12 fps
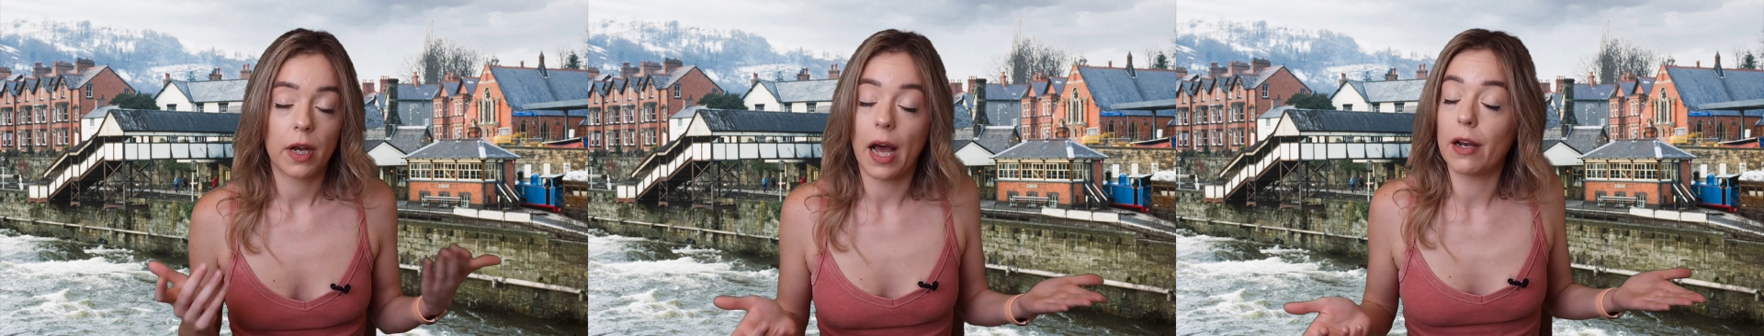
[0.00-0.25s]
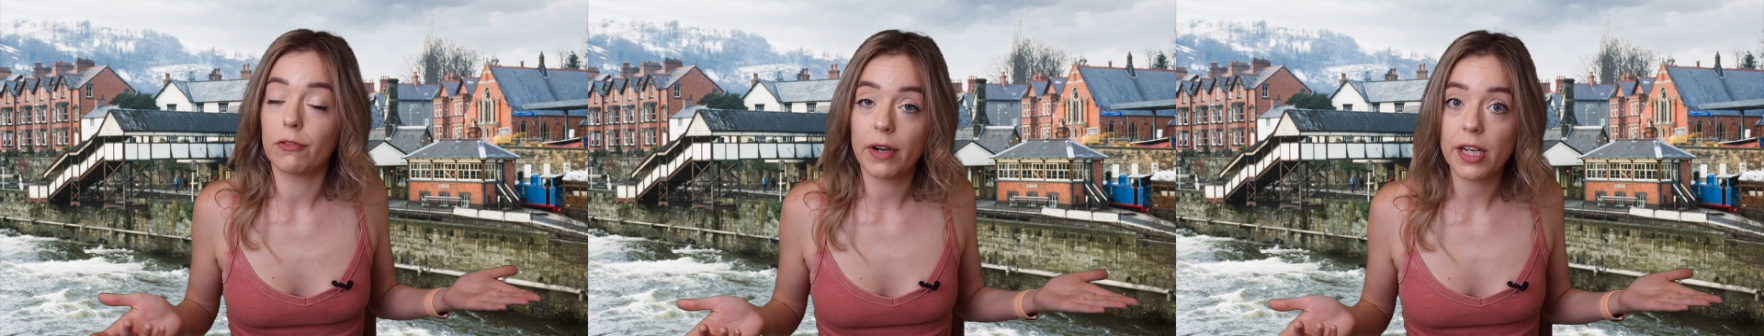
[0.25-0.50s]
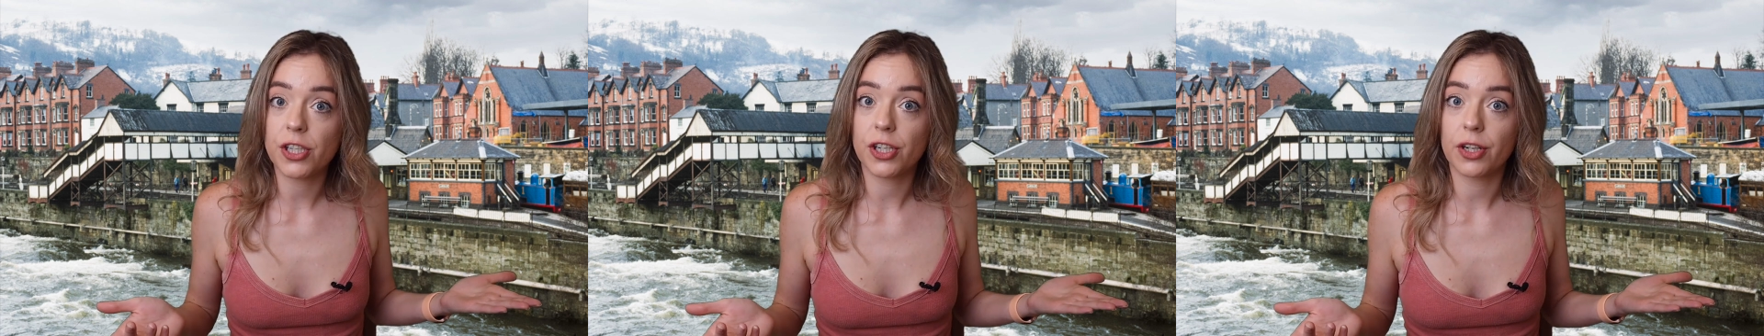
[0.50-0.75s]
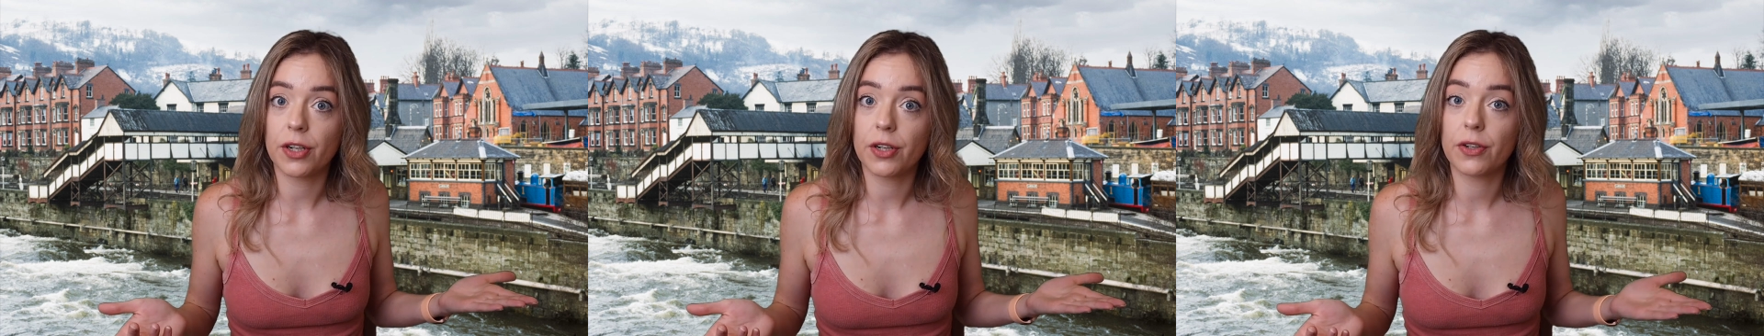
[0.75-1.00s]
and
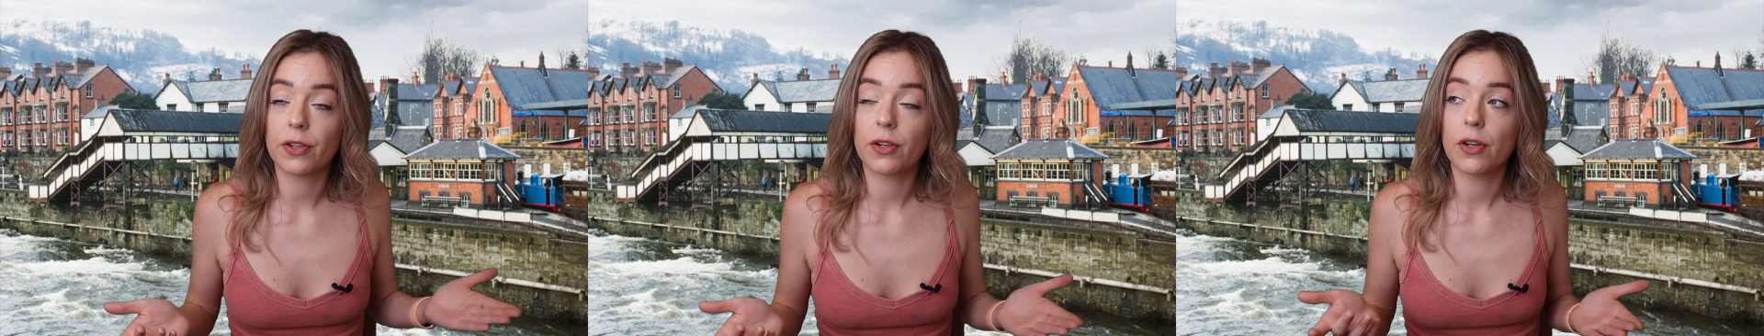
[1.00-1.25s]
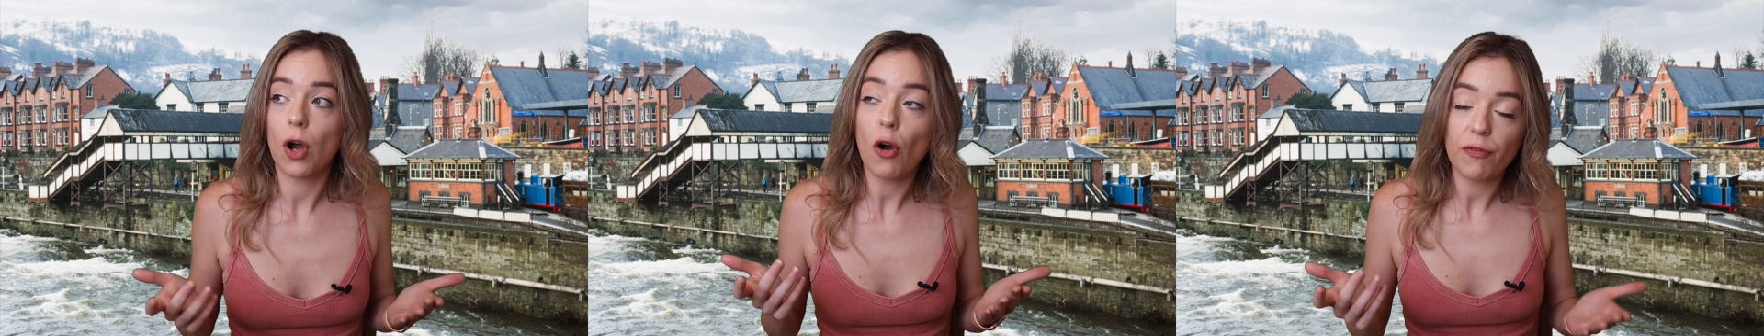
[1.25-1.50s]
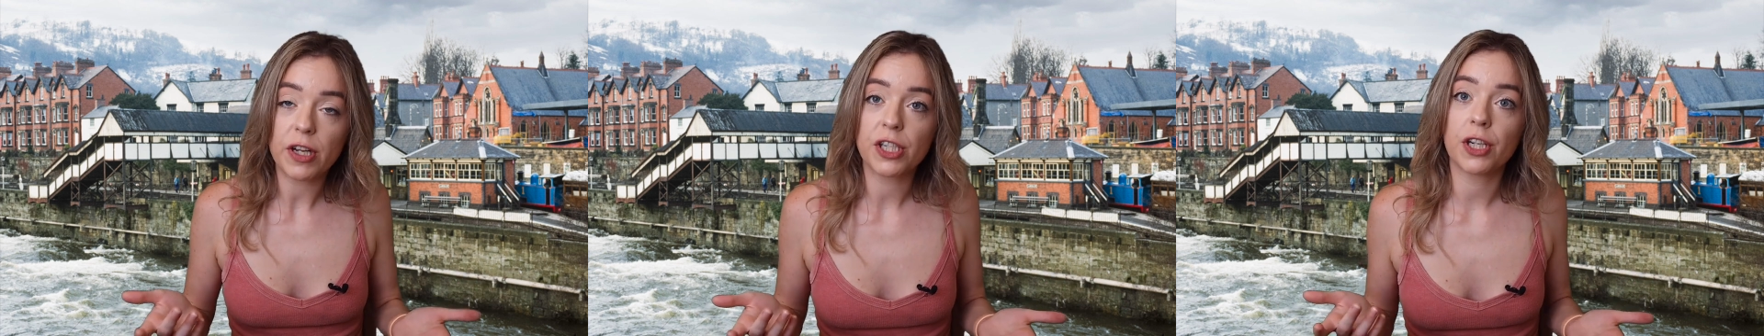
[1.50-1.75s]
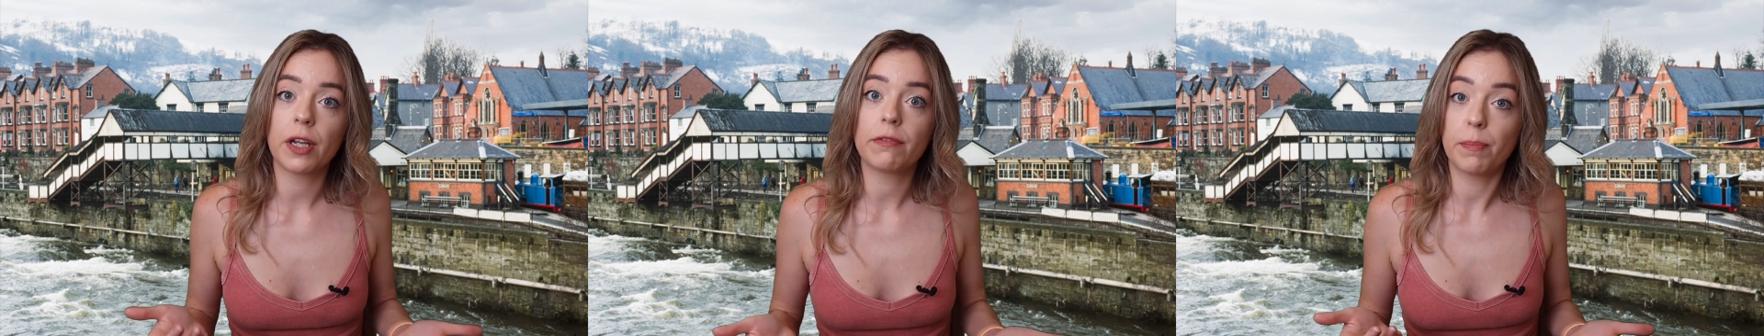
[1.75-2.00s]
Richard
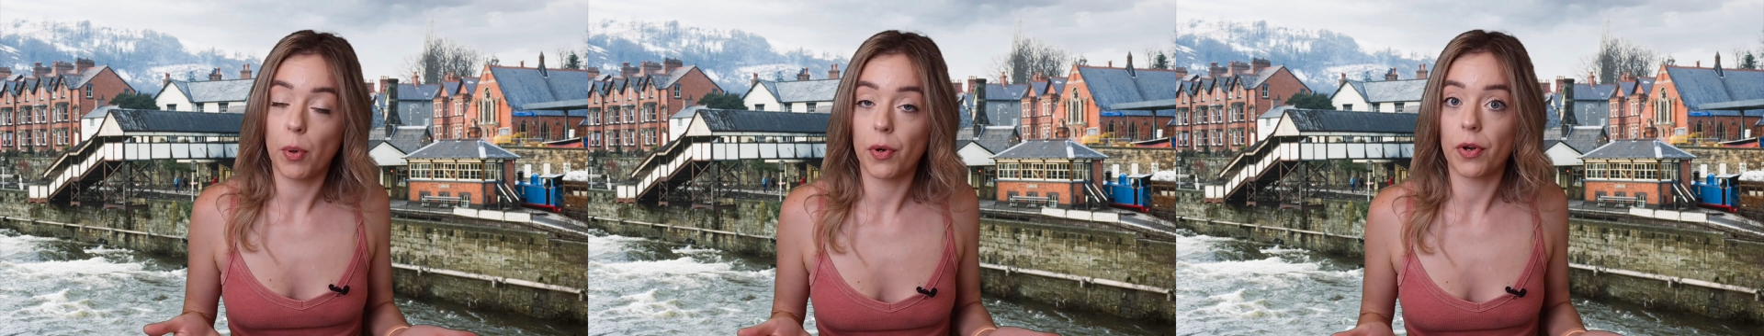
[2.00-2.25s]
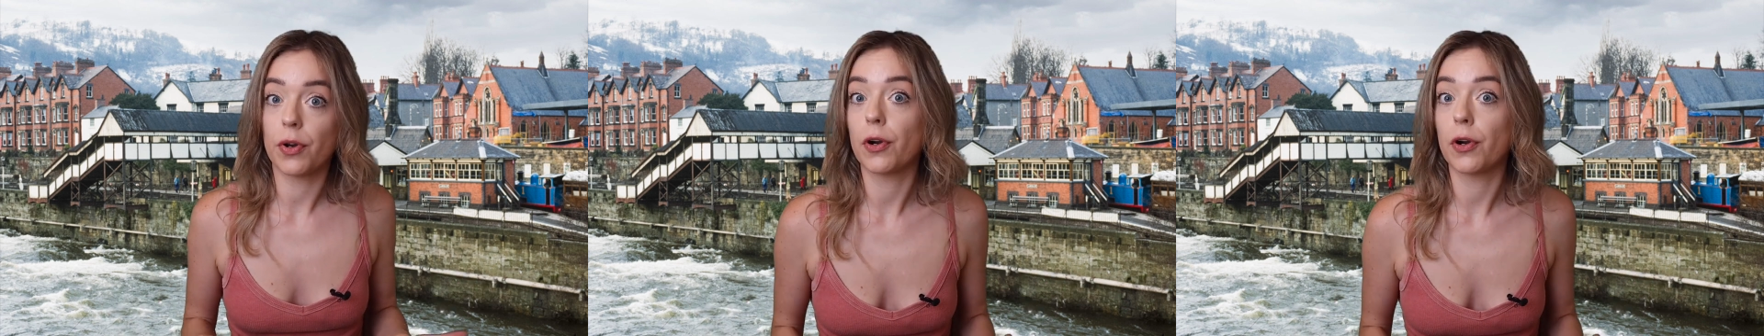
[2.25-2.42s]
officially reported